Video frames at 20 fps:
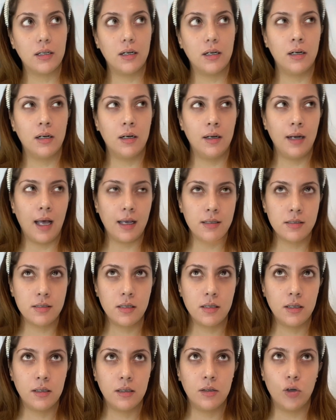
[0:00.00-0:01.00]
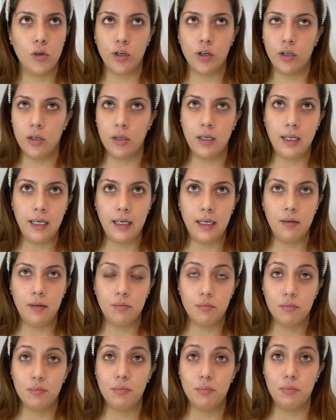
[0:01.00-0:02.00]
last year or early
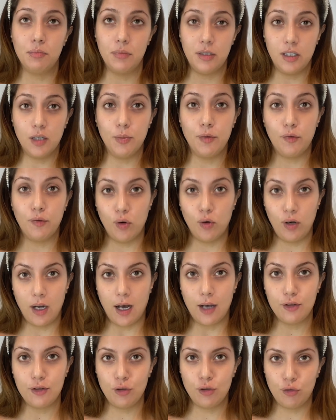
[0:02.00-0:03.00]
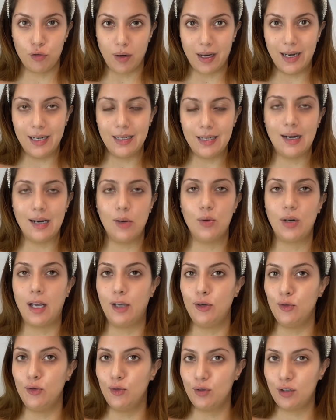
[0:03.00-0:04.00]
year before last to try it out. I
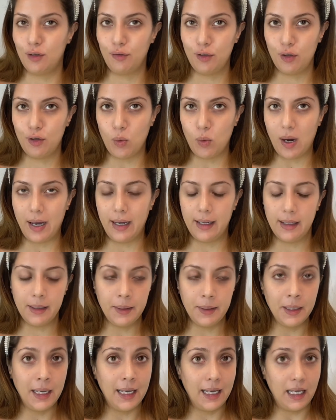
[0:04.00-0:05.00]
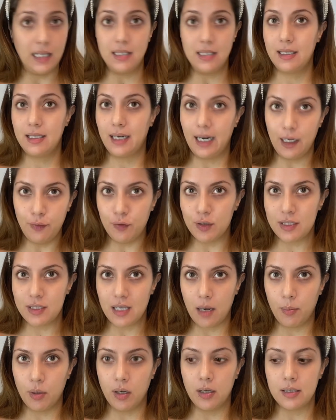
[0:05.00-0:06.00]
used it for a while. It's great for
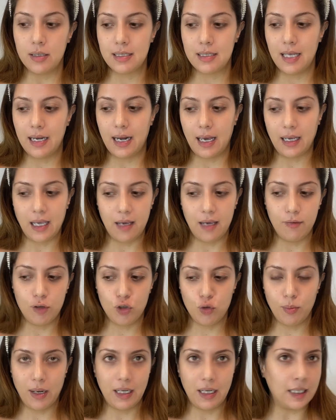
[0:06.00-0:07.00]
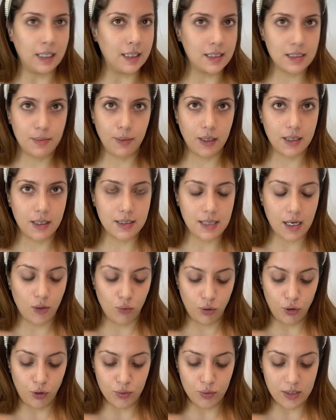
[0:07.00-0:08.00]
summers. Then I gave it to my niece because I
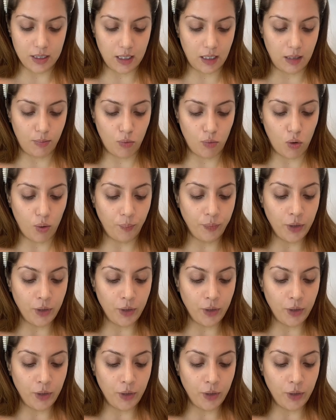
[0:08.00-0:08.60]
don't use it anymore.